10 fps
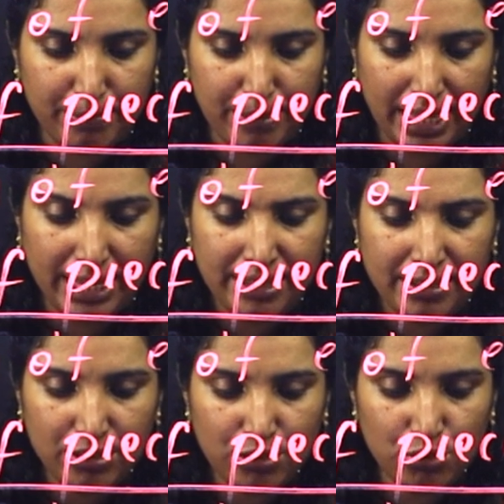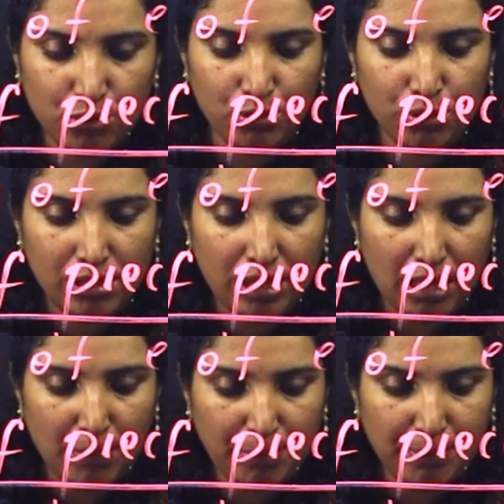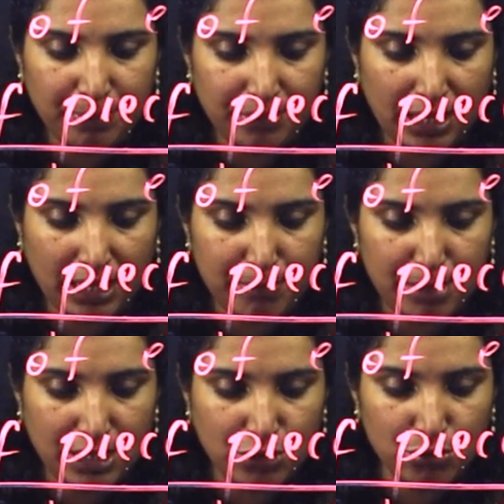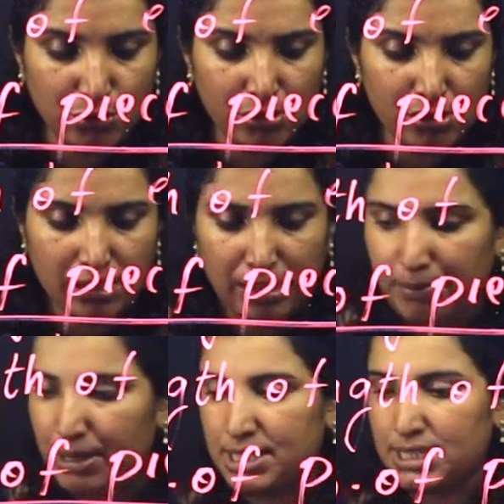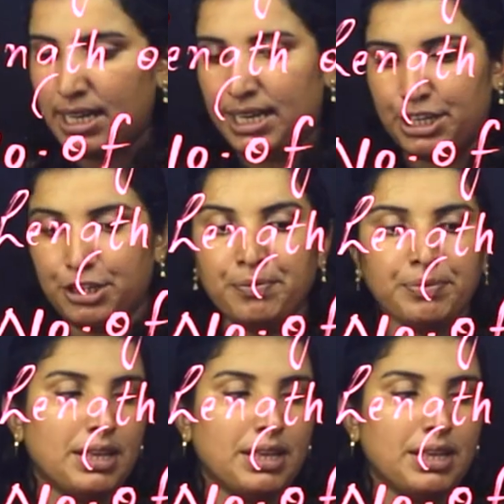by 2. Then 3 by 2 meter.